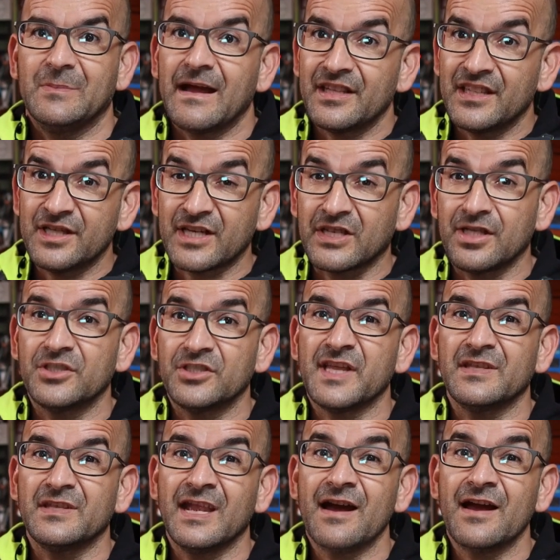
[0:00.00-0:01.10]
In the
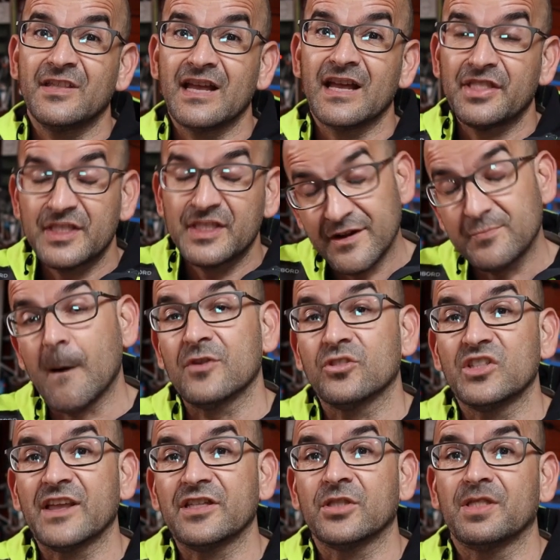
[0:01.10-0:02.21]
description you have links to some
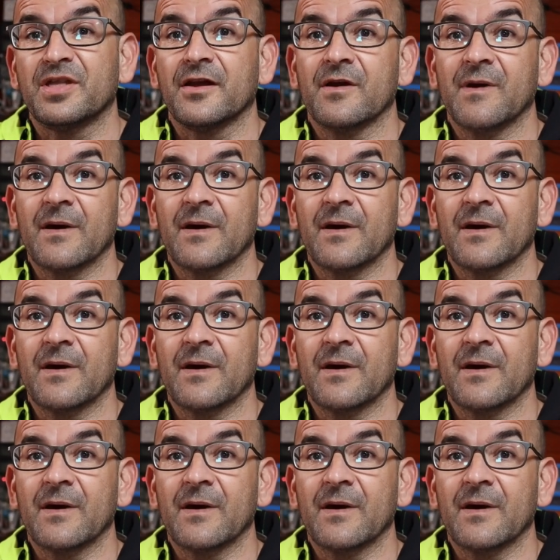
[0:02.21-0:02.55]
options.